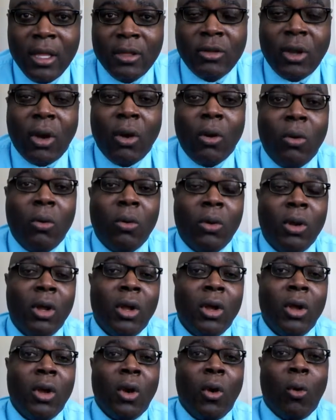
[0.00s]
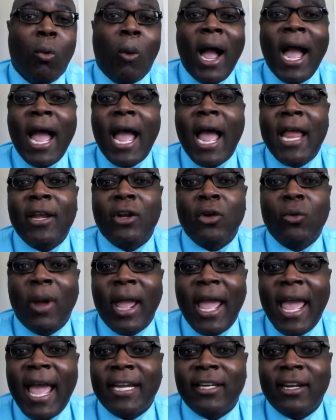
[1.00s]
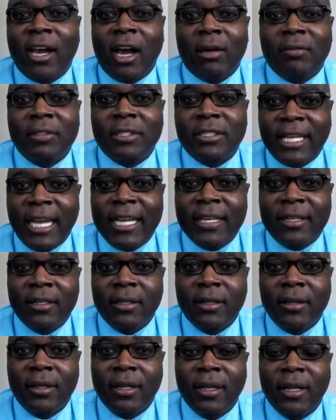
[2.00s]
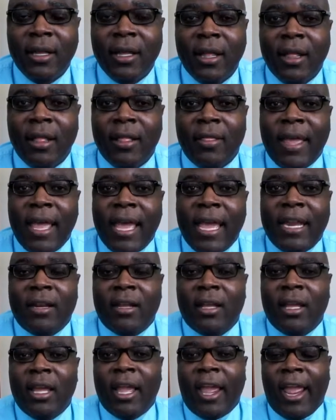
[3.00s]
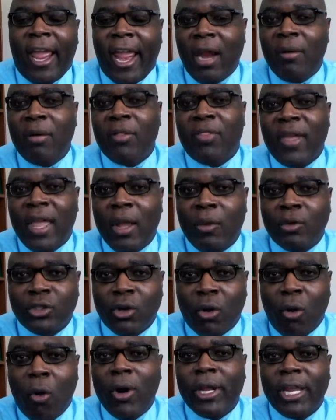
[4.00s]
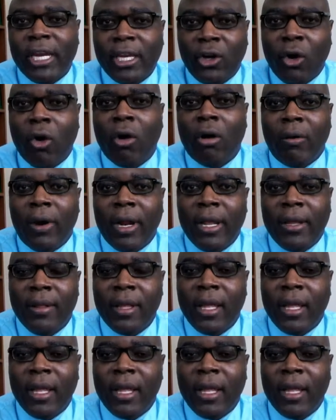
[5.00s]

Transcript: So why do we act all of a sudden that everything was honky-dory